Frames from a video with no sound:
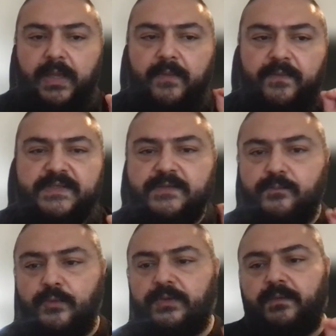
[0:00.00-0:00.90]
And this is
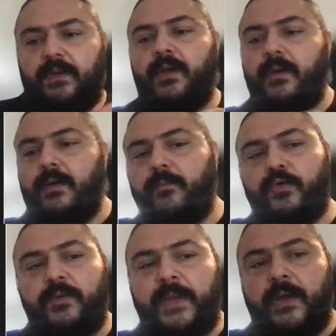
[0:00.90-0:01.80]
what
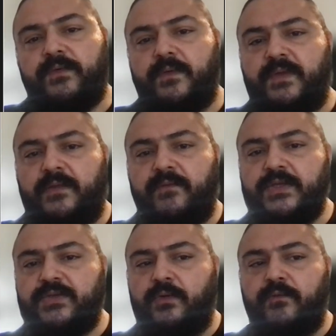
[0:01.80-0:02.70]
brought about the
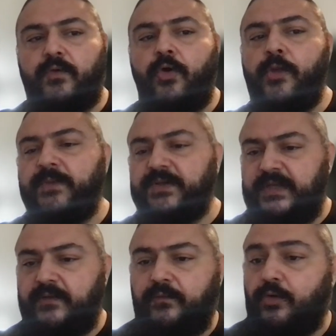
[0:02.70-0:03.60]
invention of columnar
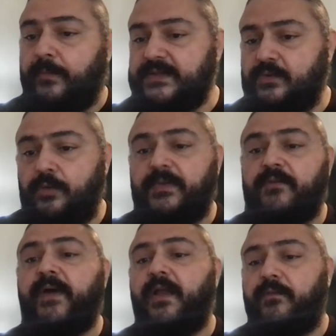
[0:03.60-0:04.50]
data formats, columnar
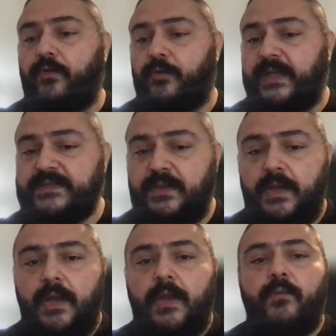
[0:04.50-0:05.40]
file formats,
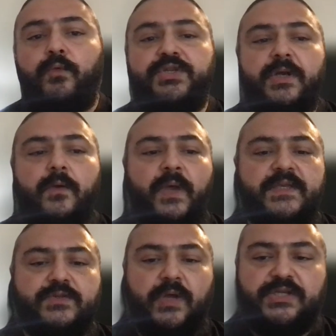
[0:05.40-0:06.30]
which are
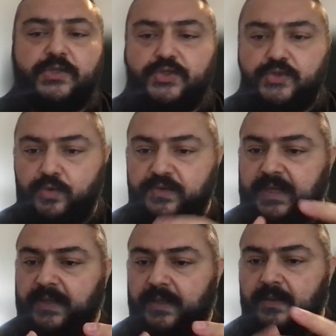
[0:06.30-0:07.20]
ways to actually store
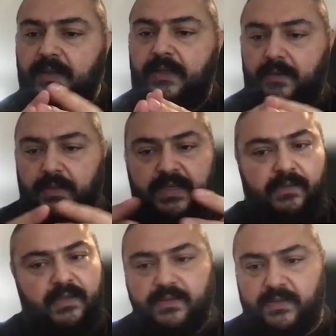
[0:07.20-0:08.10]
data,
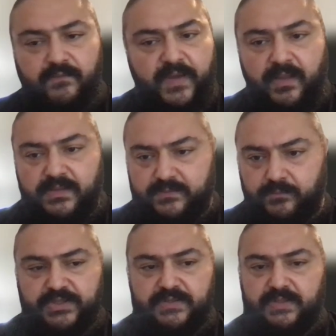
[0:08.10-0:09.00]
again, in files,
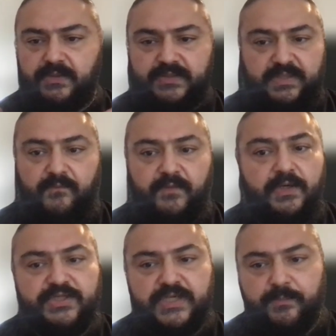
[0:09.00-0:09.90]
which is still
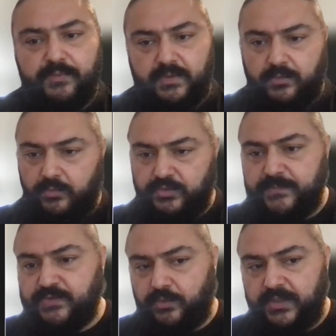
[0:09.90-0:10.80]
very cheap on
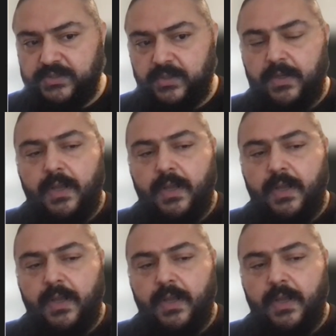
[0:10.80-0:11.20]
cheap storage.